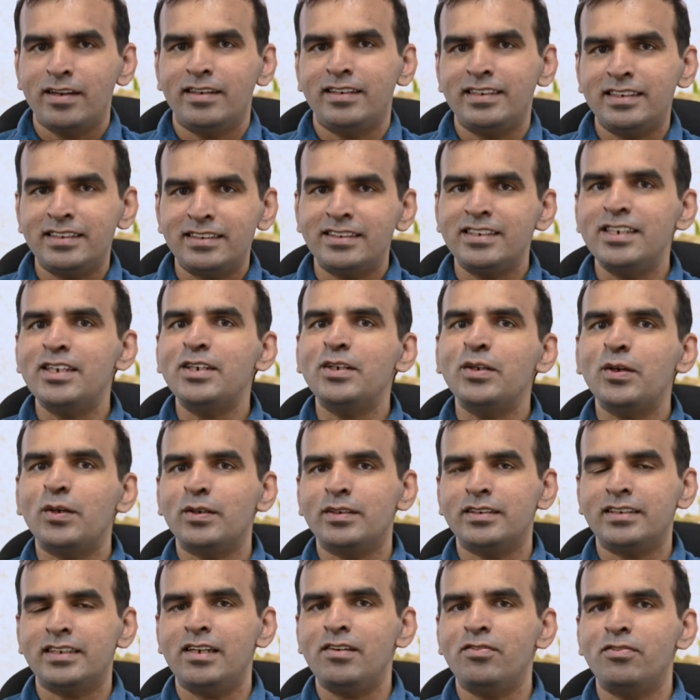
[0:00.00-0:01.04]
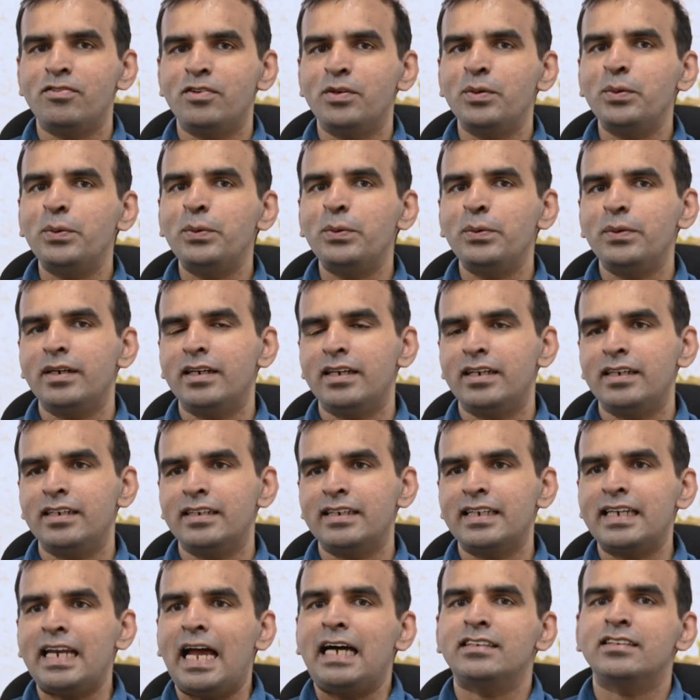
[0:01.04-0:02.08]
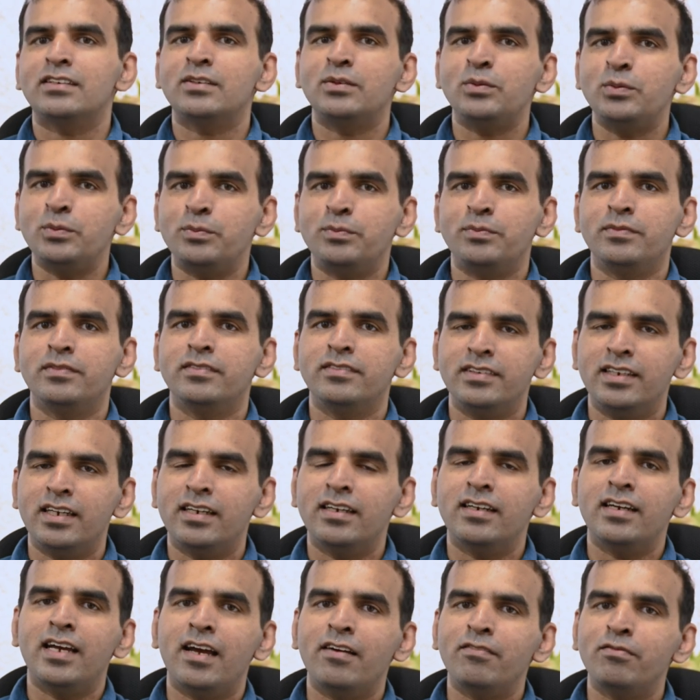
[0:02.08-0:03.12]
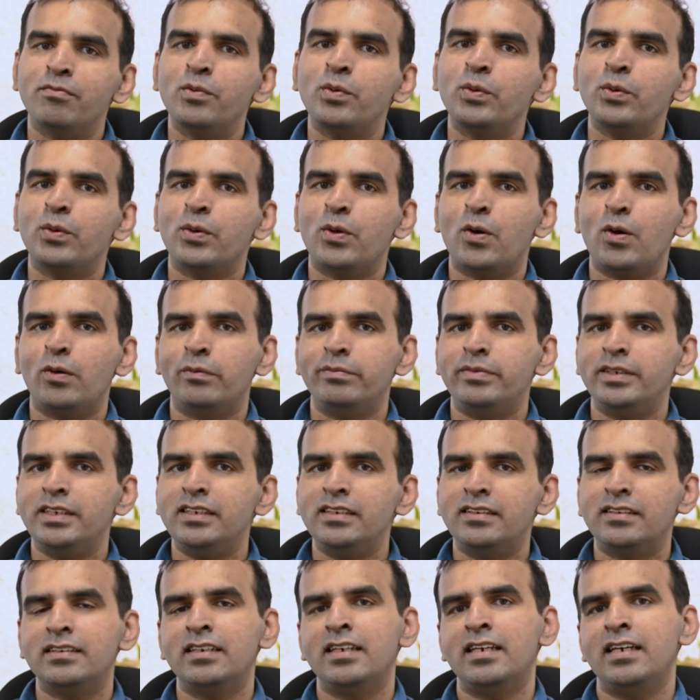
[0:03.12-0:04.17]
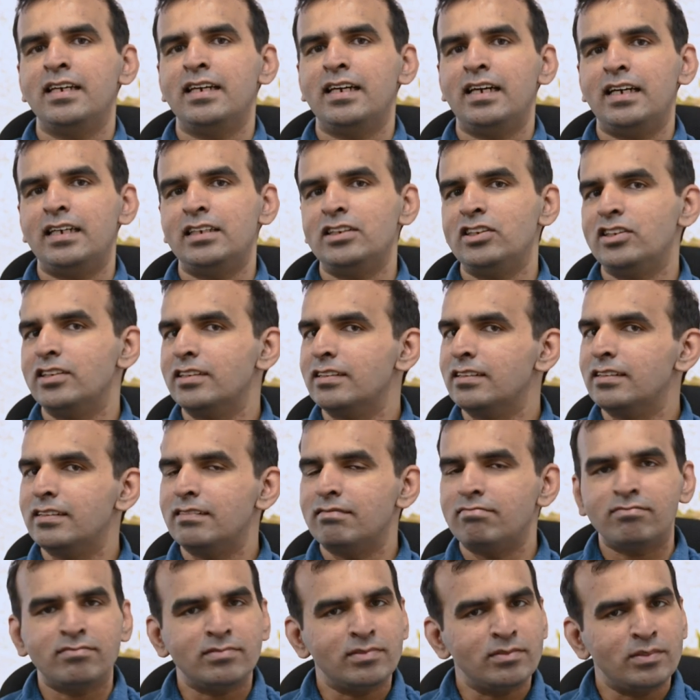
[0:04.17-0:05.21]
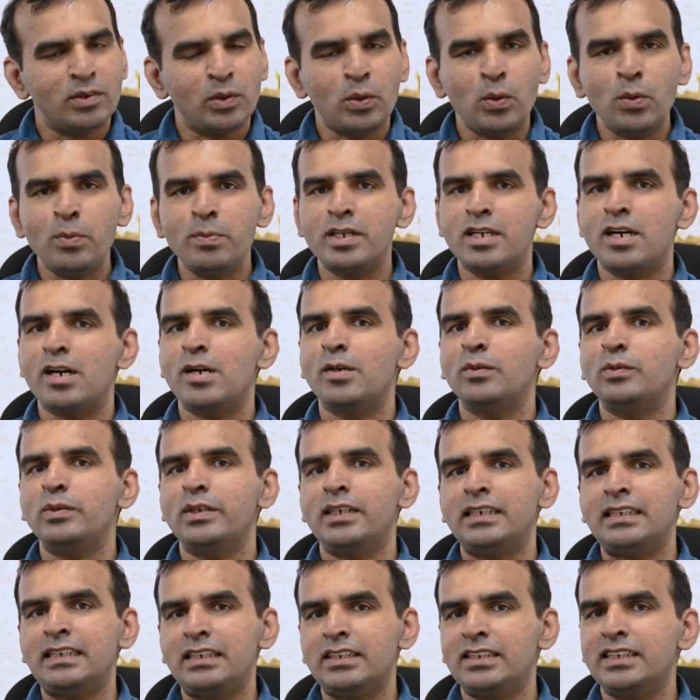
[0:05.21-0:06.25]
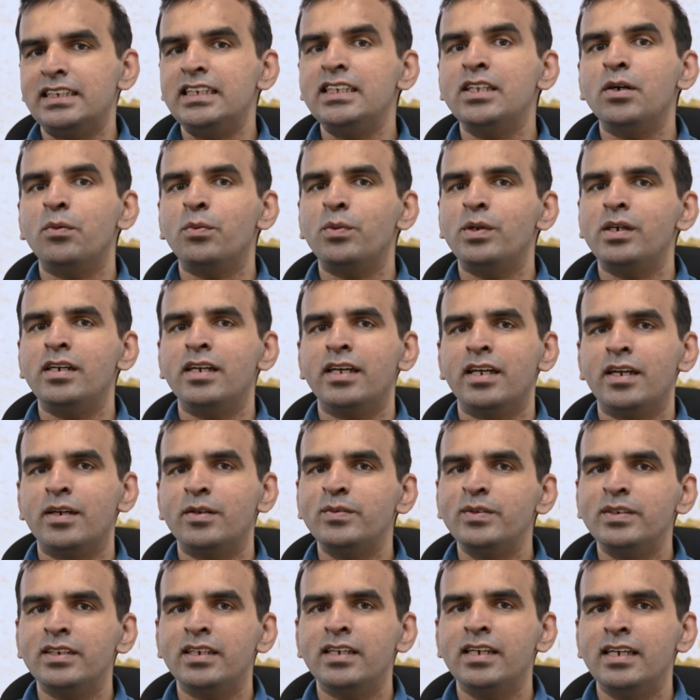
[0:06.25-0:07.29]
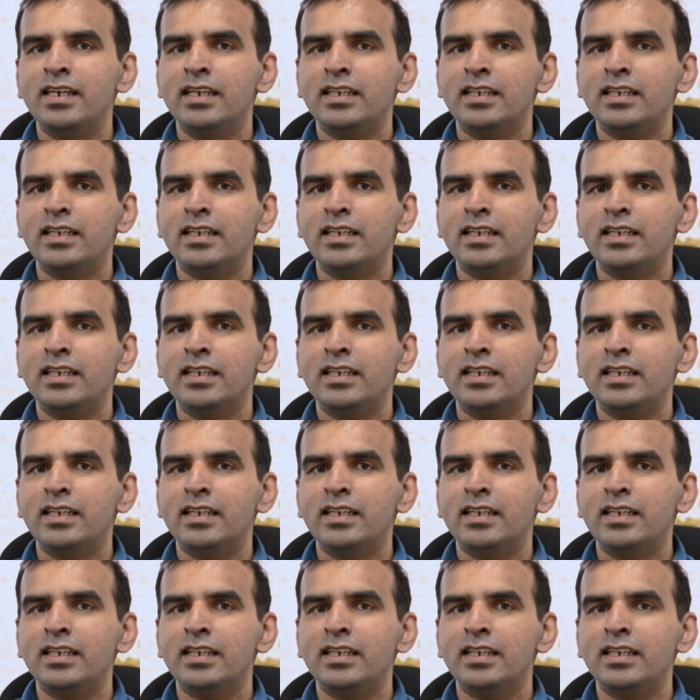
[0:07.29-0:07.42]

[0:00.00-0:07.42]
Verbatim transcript: restrict yourself to uh, classroom, yeah, have more hobbies, uh, just roam around and see the world around.